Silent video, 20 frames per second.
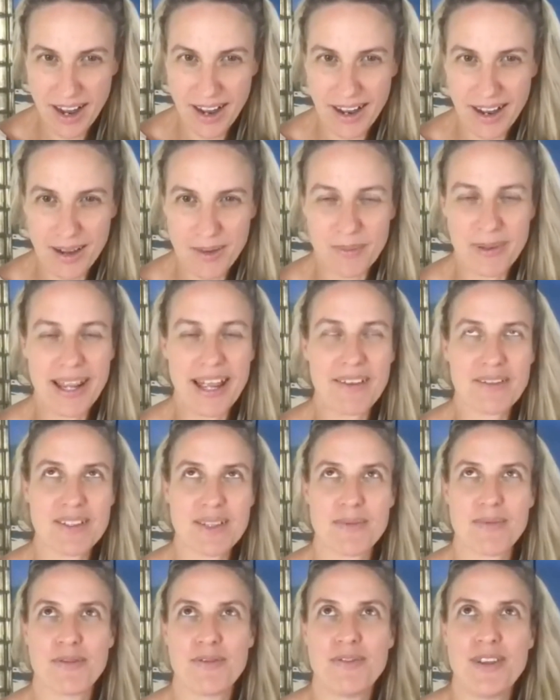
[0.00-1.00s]
We have
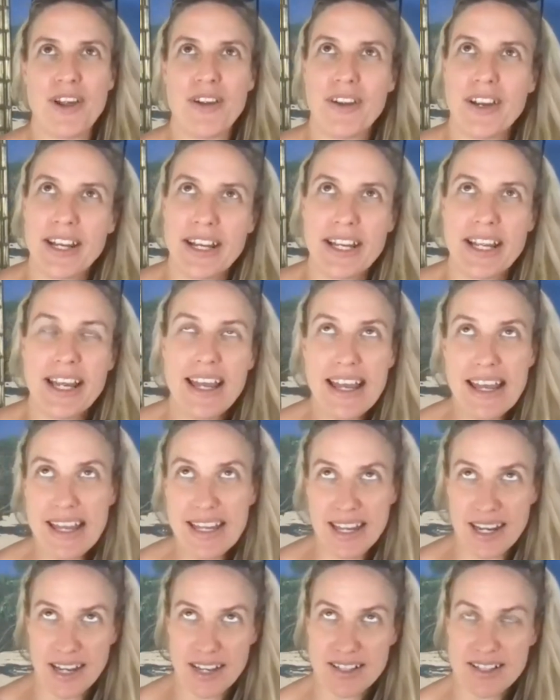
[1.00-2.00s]
some very
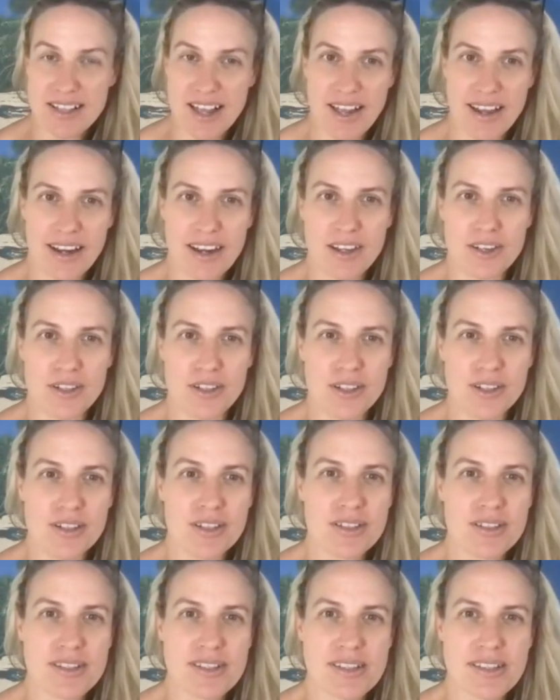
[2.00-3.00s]
exciting
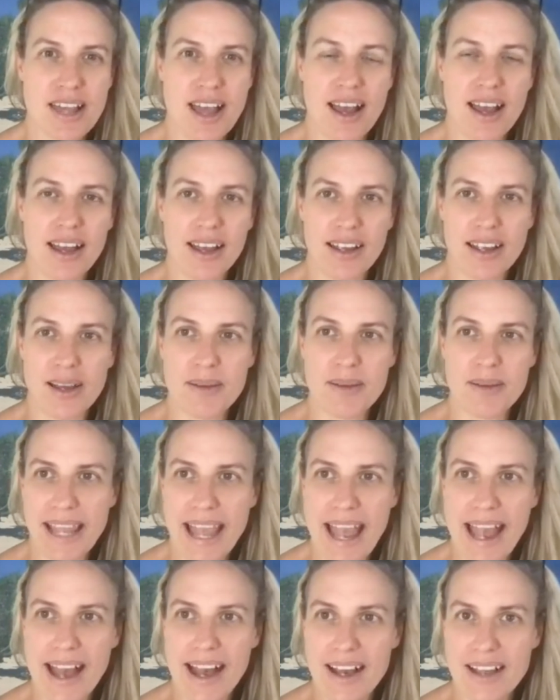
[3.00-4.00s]
news coming
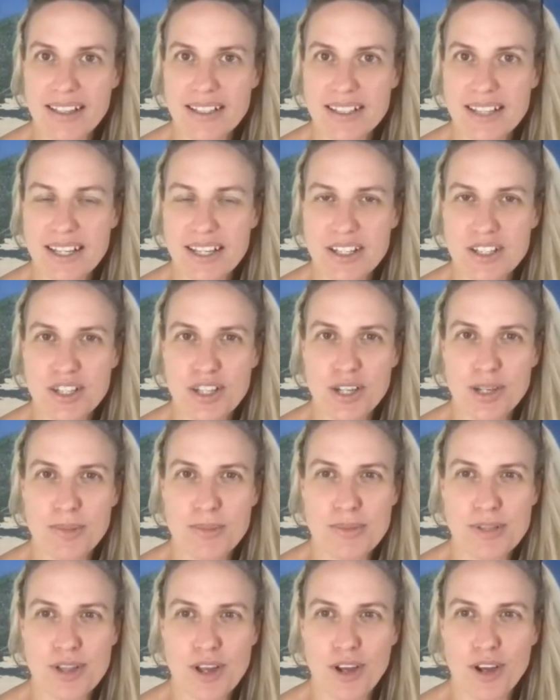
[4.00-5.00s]
out in
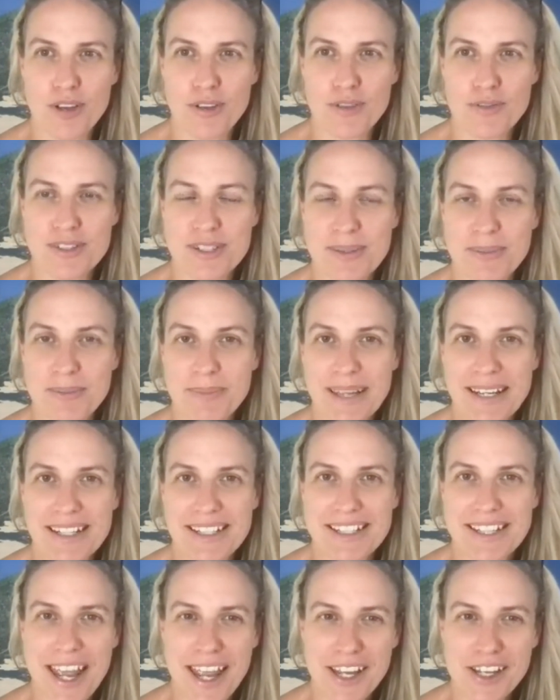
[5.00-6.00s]
terms of some
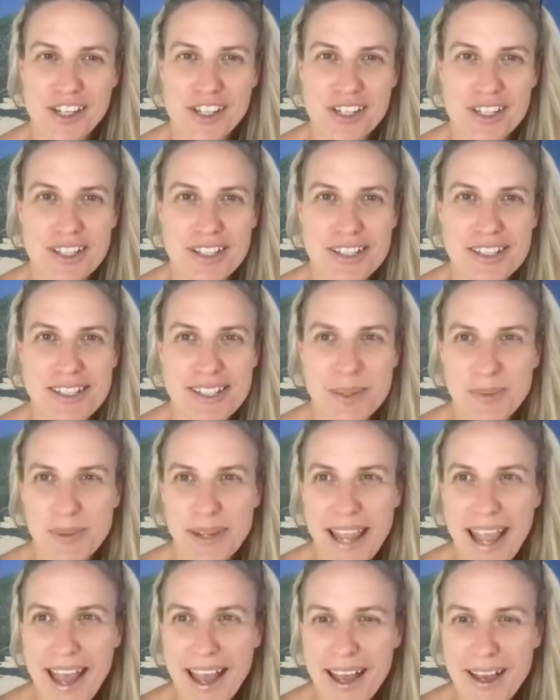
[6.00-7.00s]
meditations that
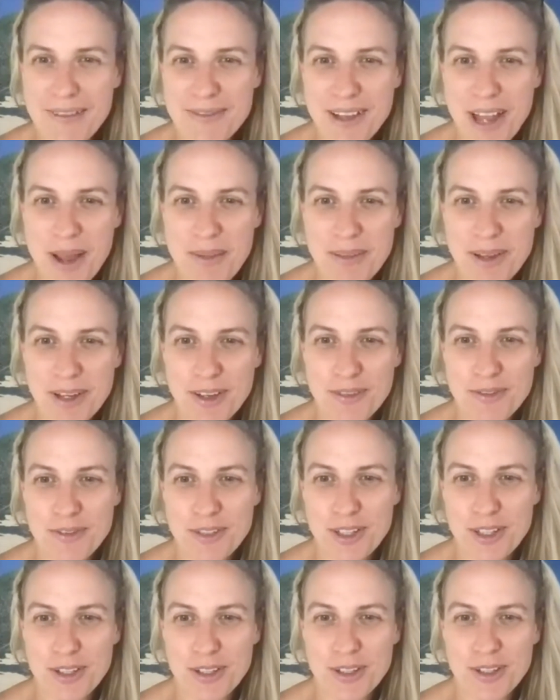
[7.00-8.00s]
we have coming for
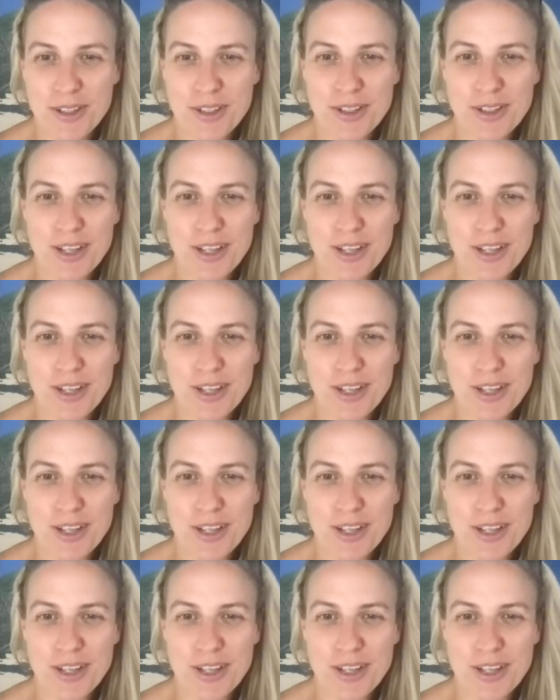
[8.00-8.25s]
you.